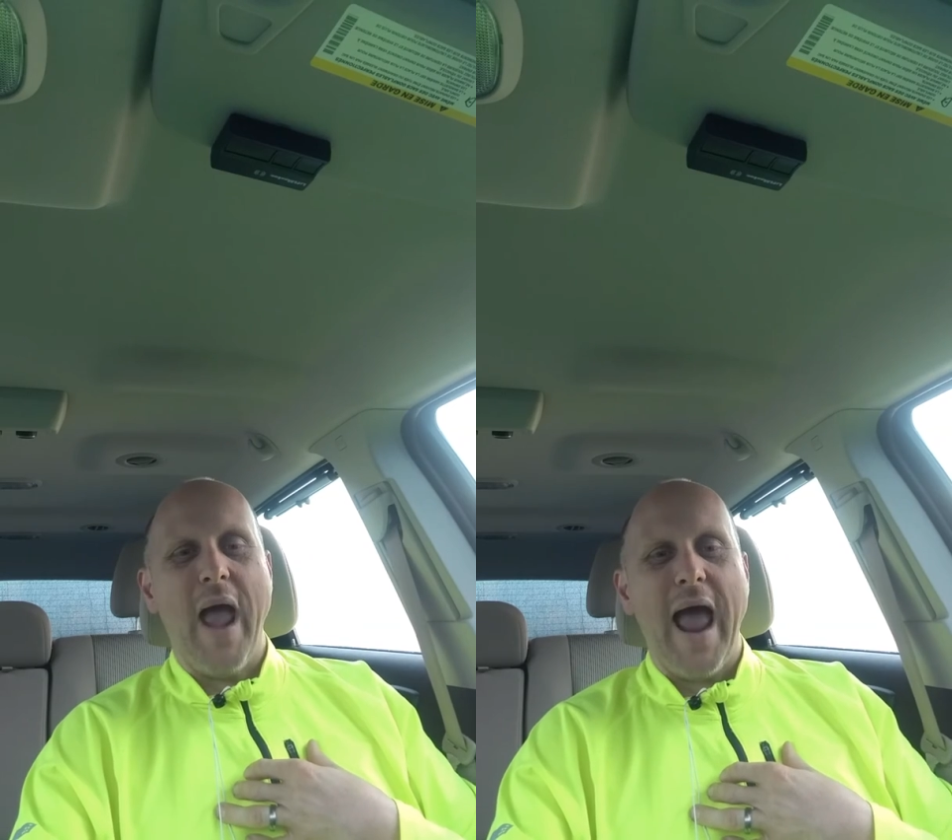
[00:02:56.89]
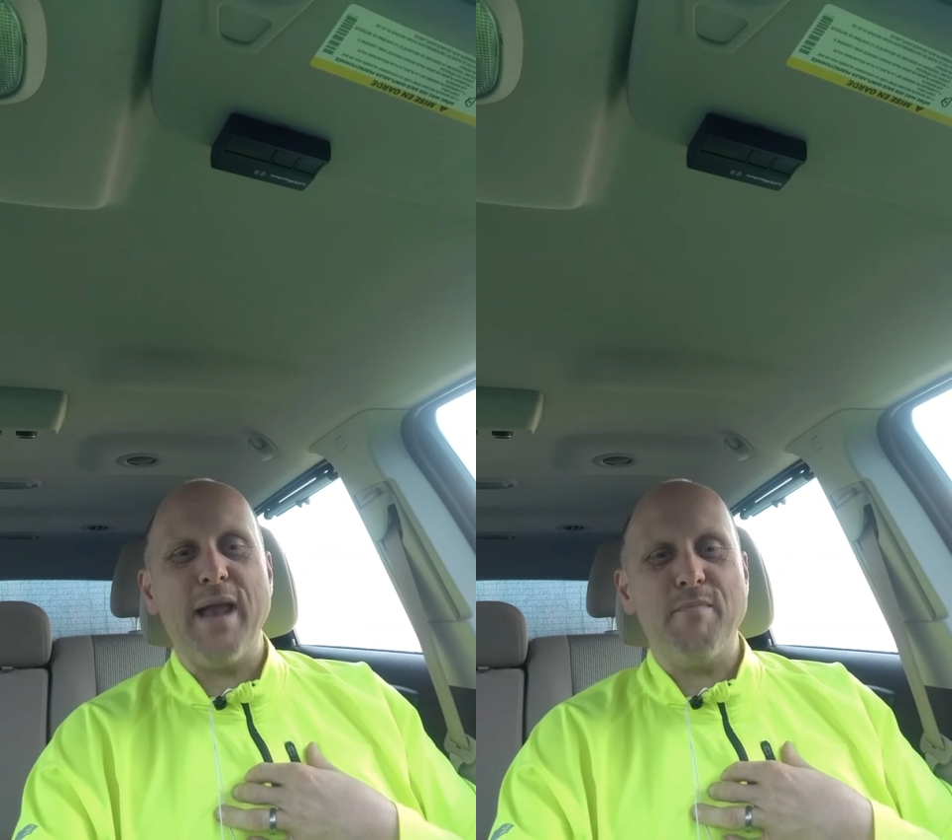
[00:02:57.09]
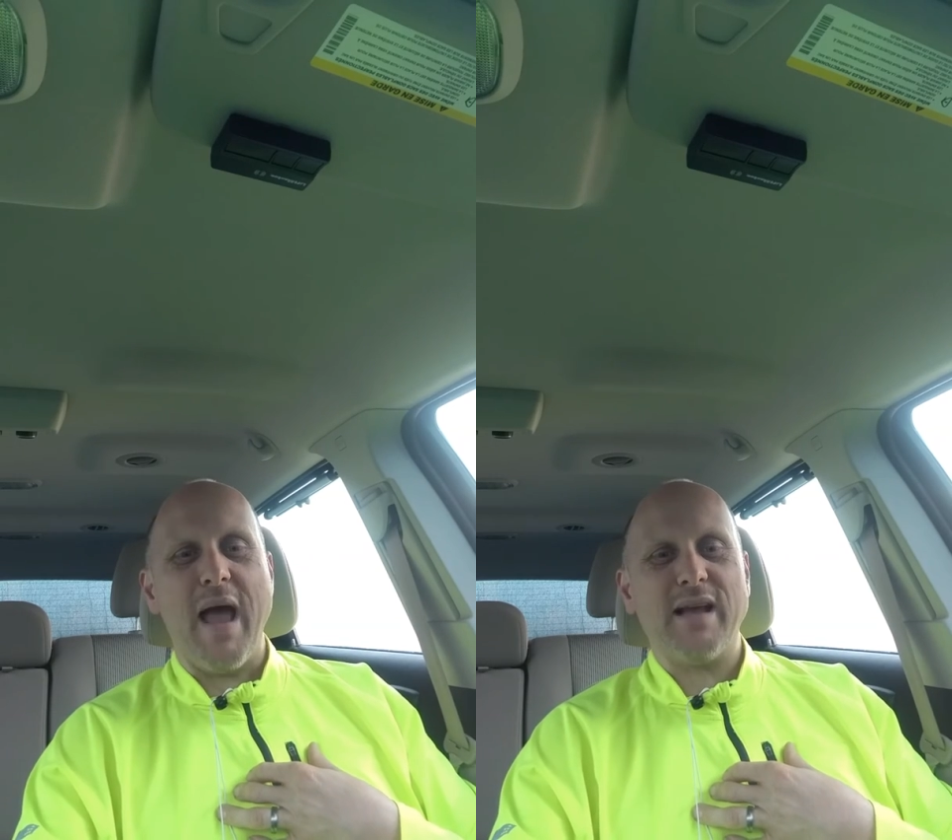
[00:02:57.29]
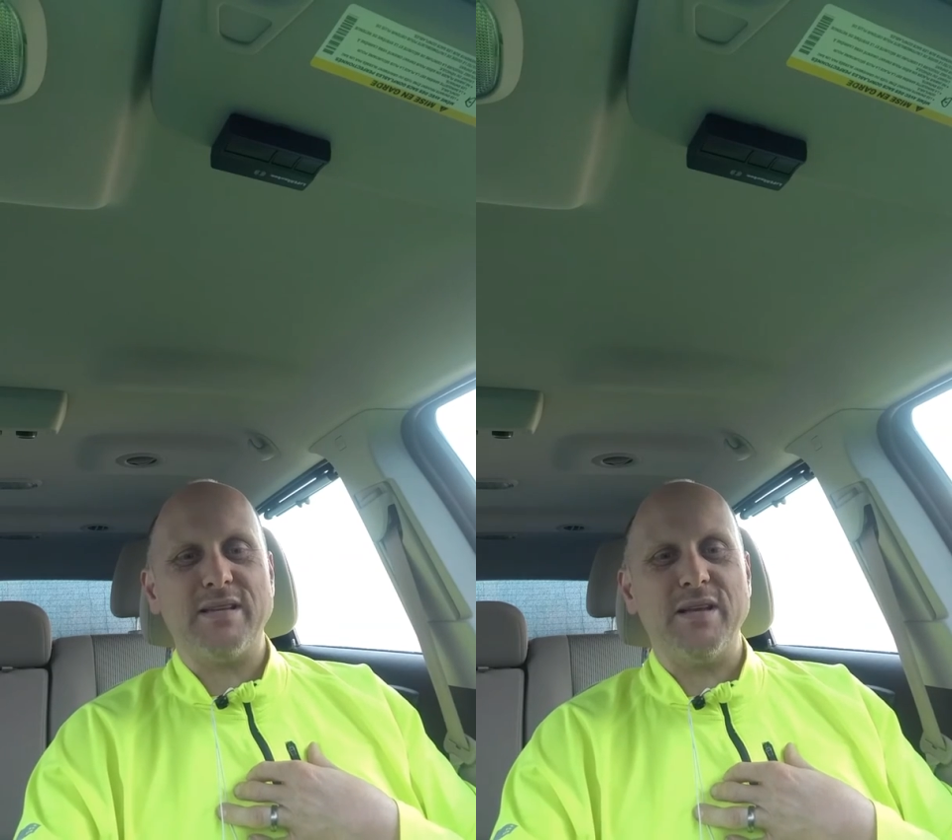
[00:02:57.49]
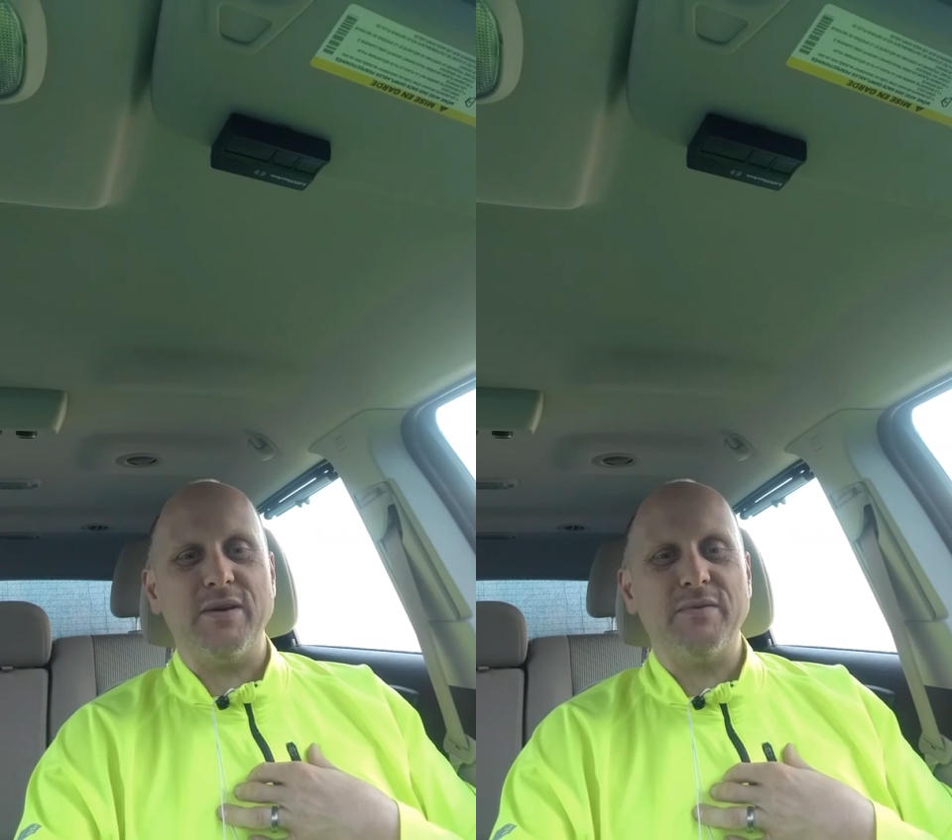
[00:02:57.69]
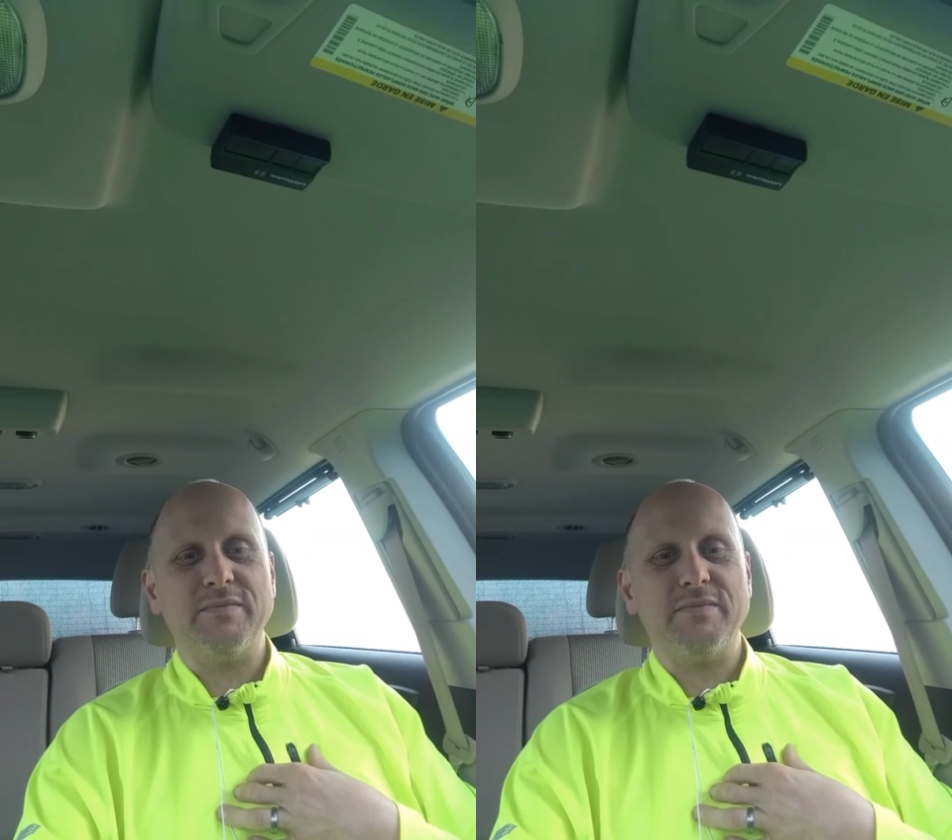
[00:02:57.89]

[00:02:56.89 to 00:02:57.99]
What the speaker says: added back to you.